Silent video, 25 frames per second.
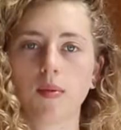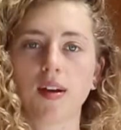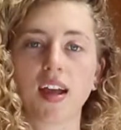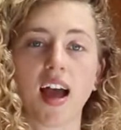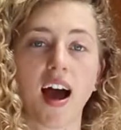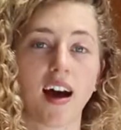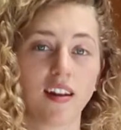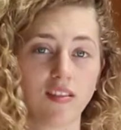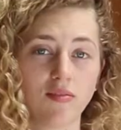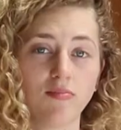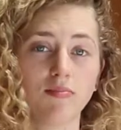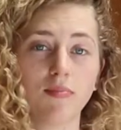But
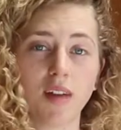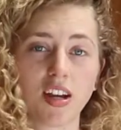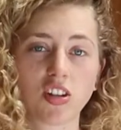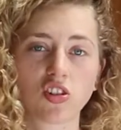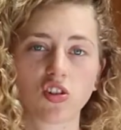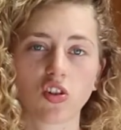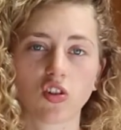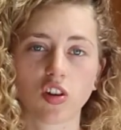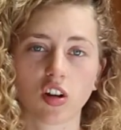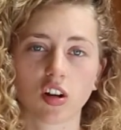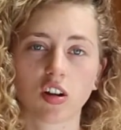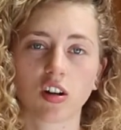yeah, make
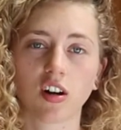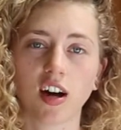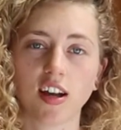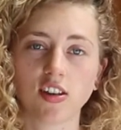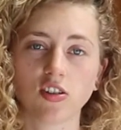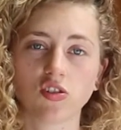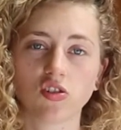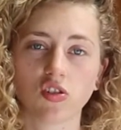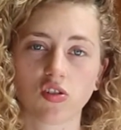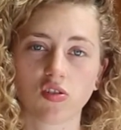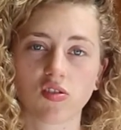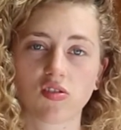sure to
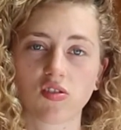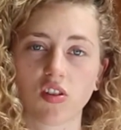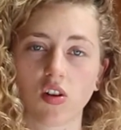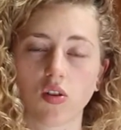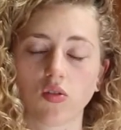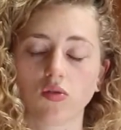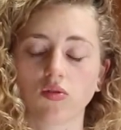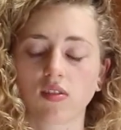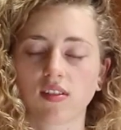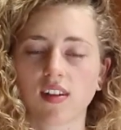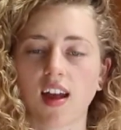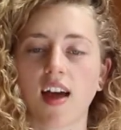cleanse your
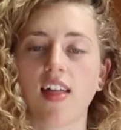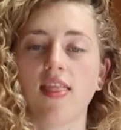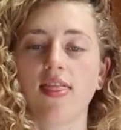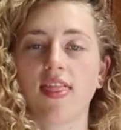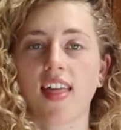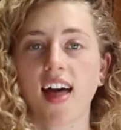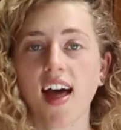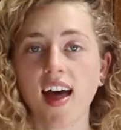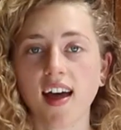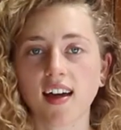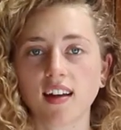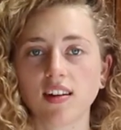stones,
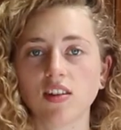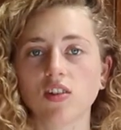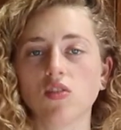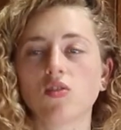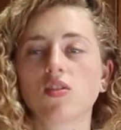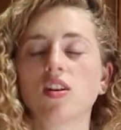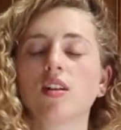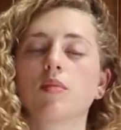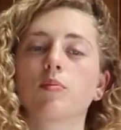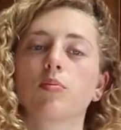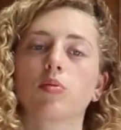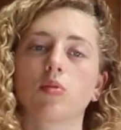and then
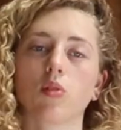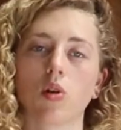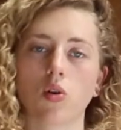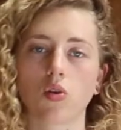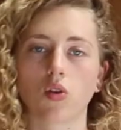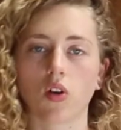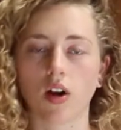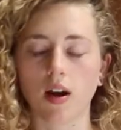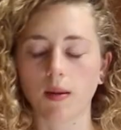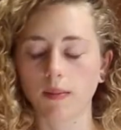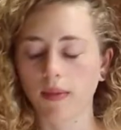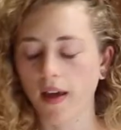you can
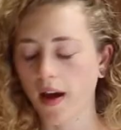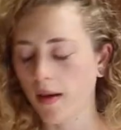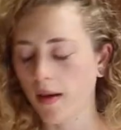program